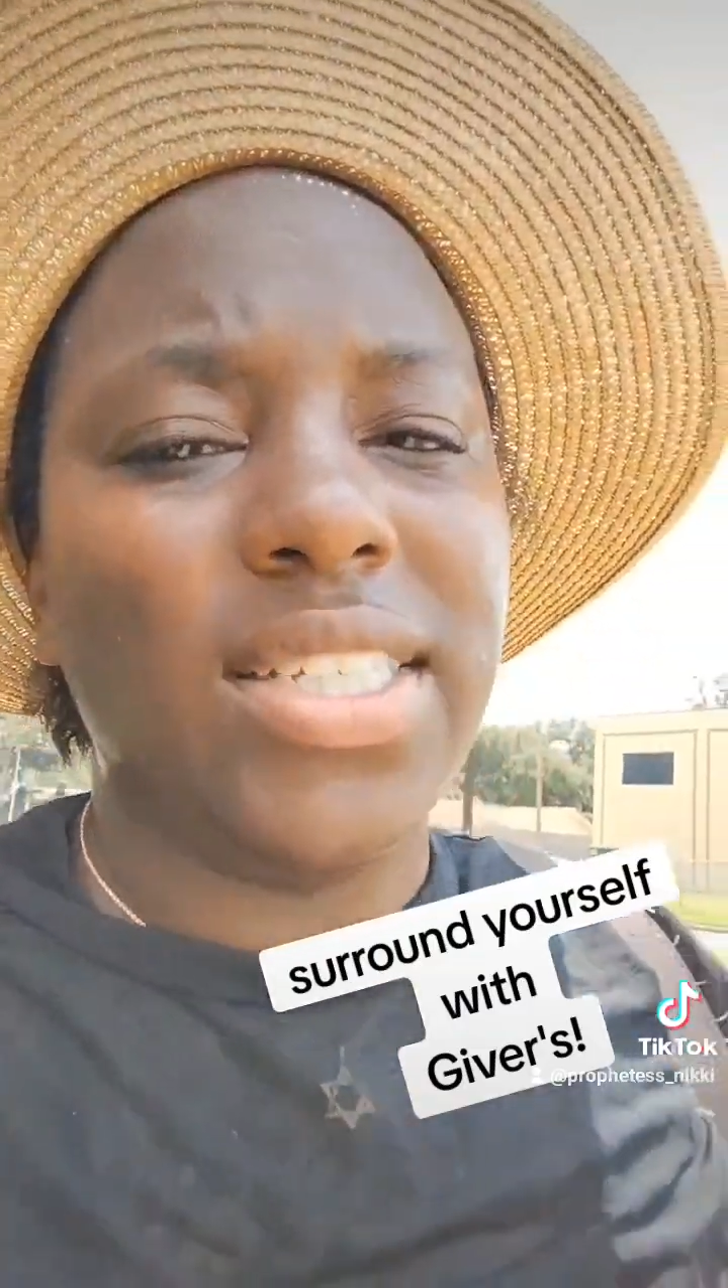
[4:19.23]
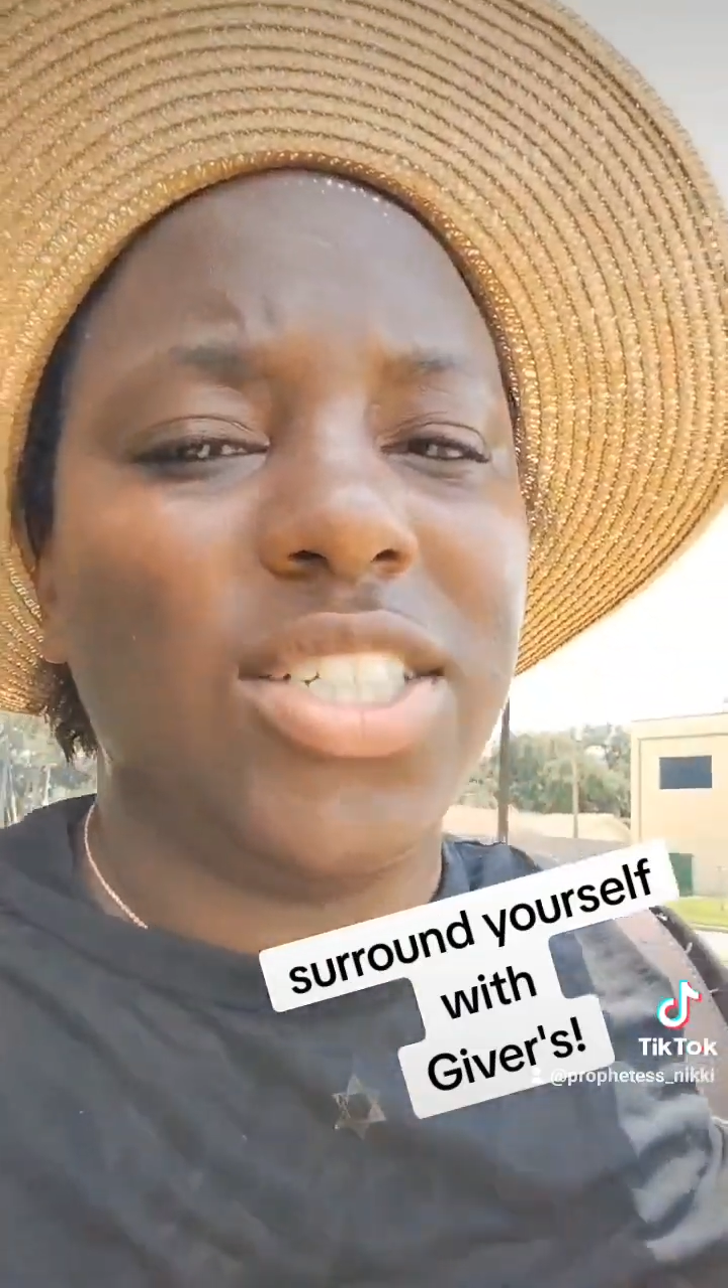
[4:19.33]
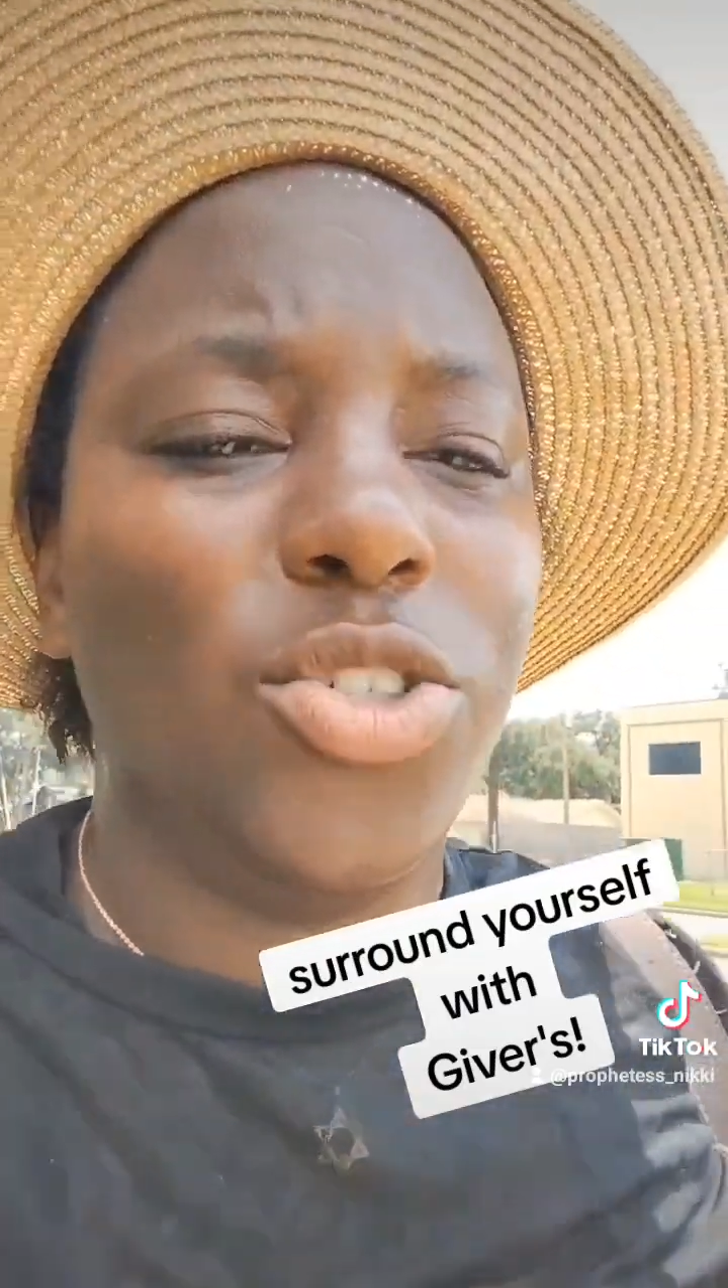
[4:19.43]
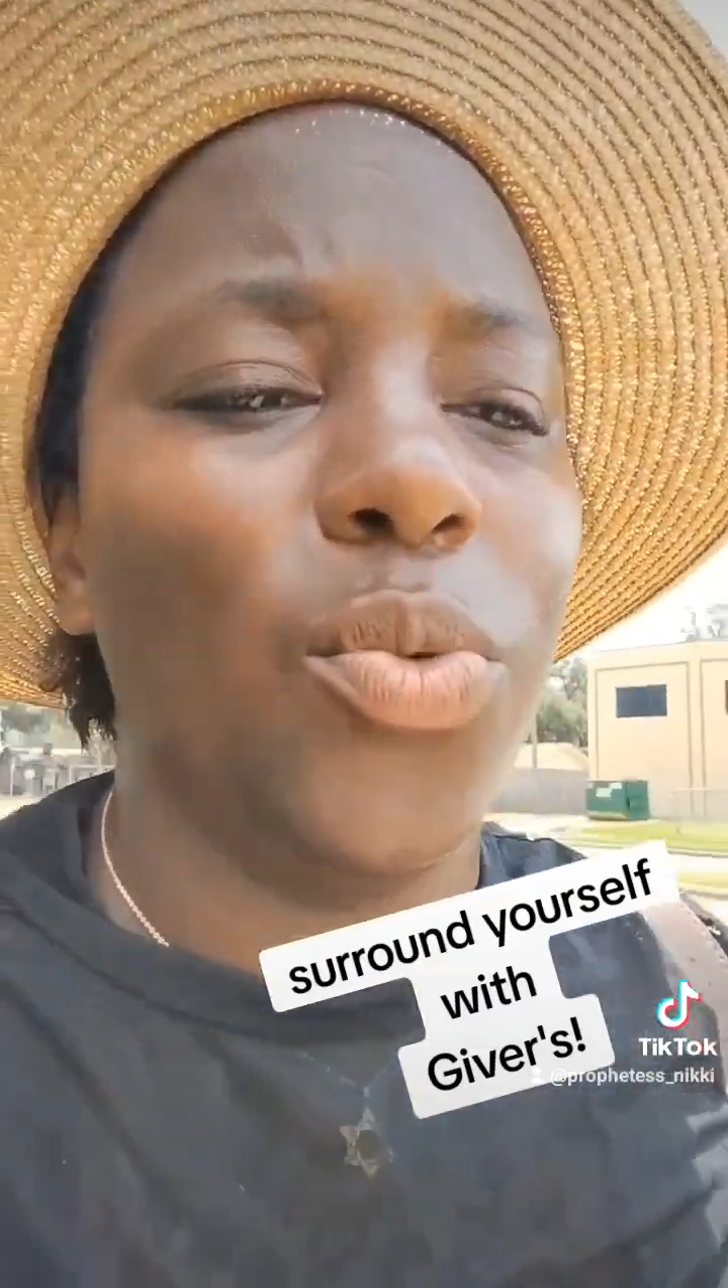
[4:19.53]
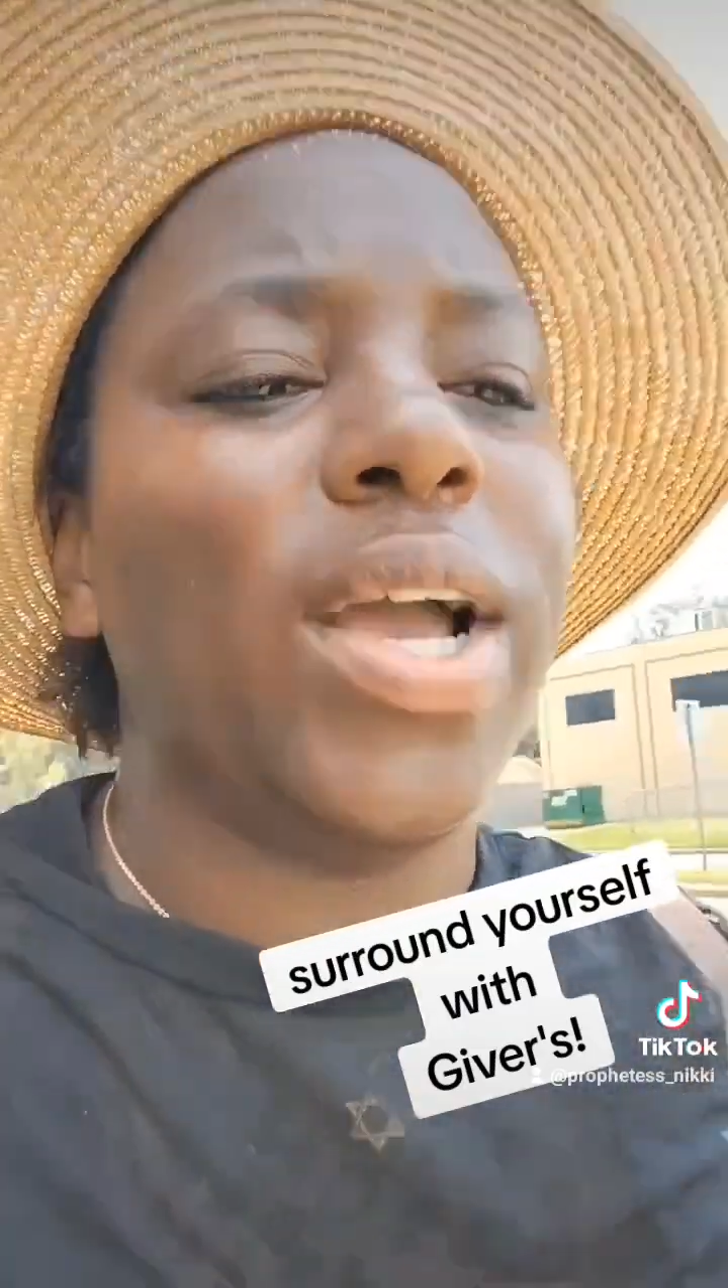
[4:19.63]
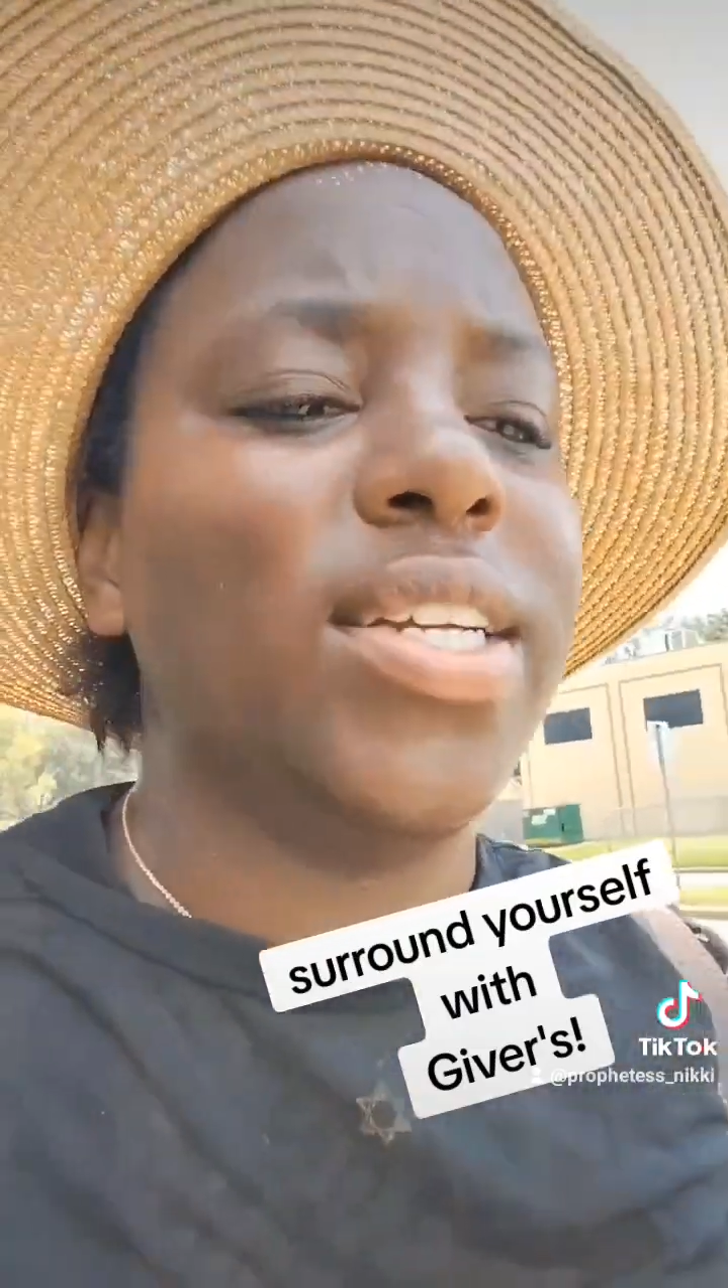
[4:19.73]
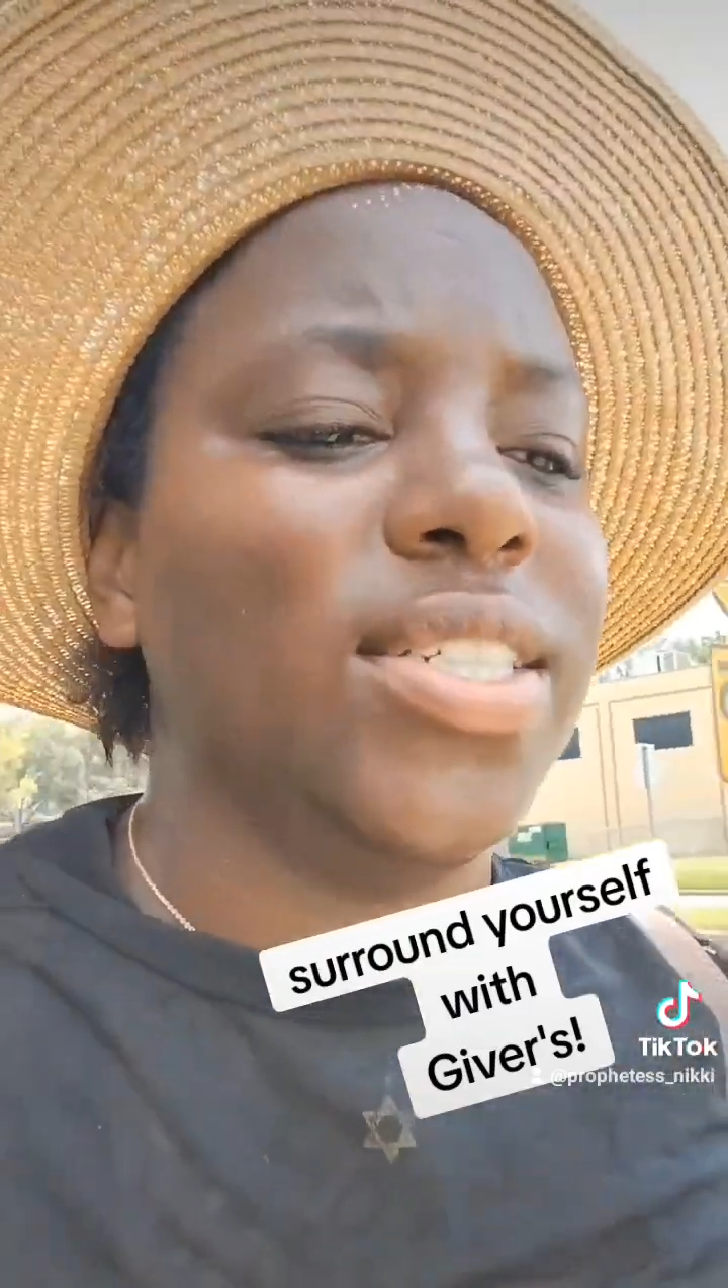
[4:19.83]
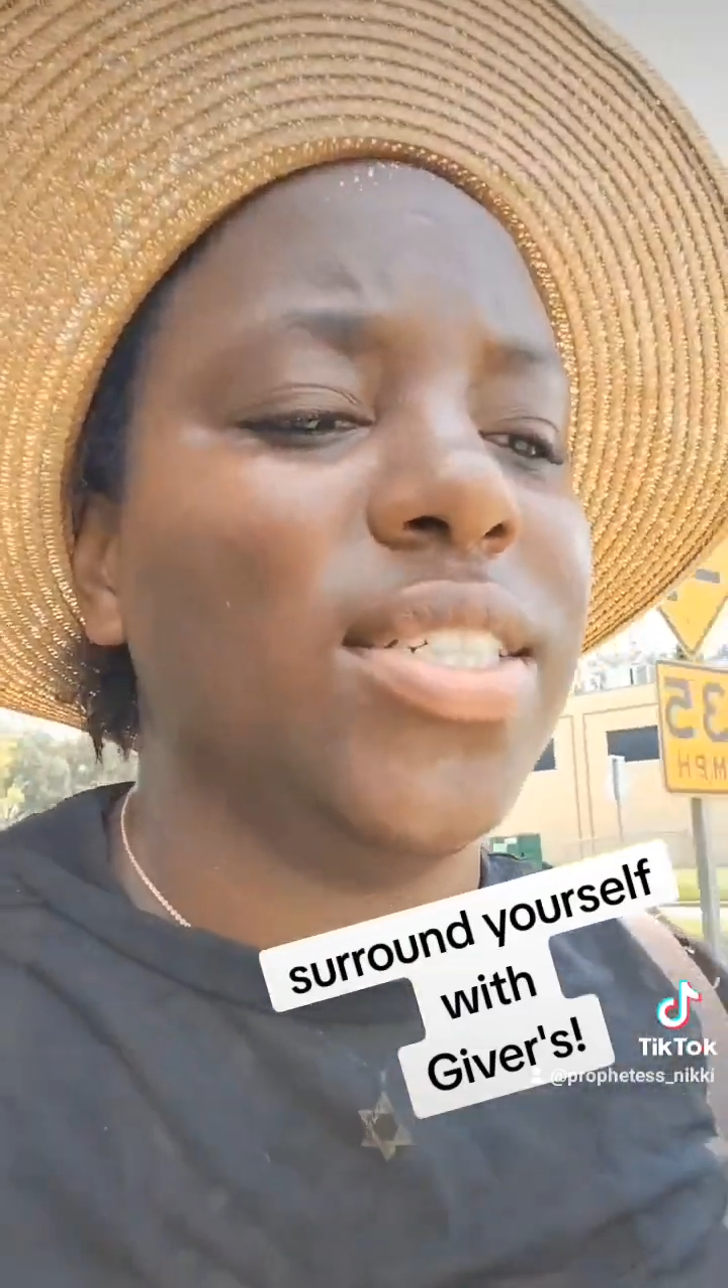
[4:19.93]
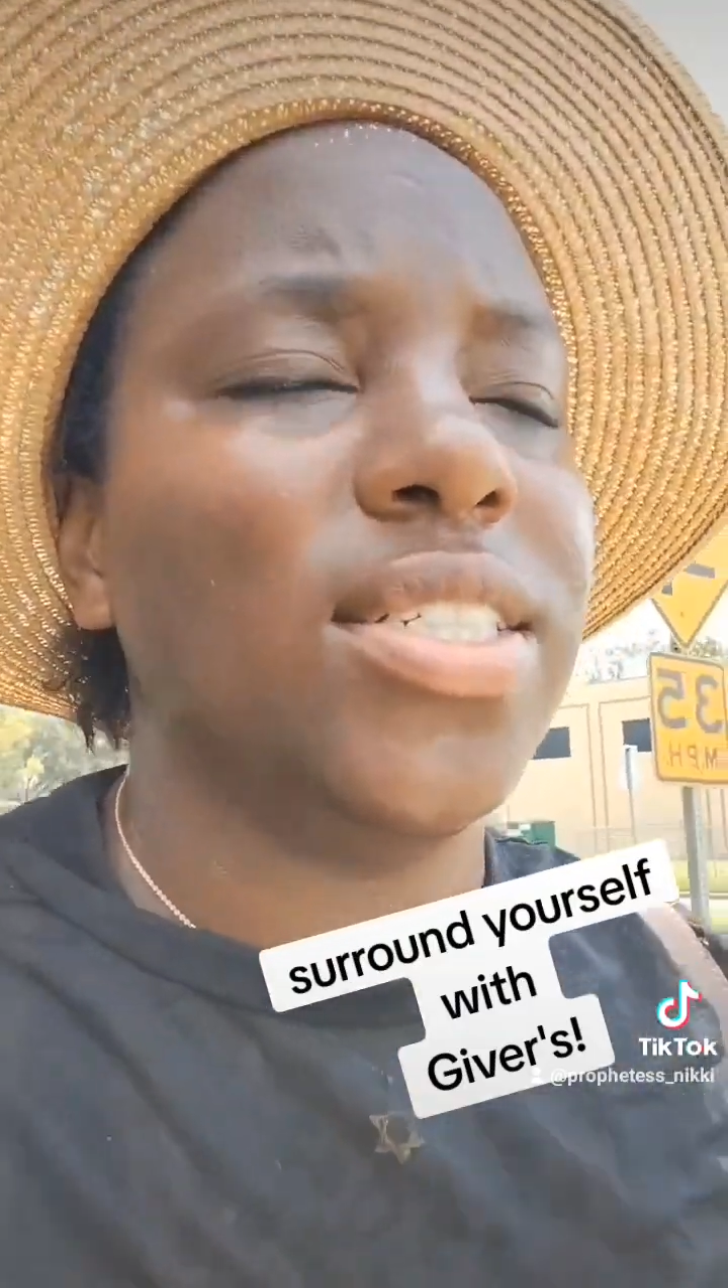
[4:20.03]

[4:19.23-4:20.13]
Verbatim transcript: surrounding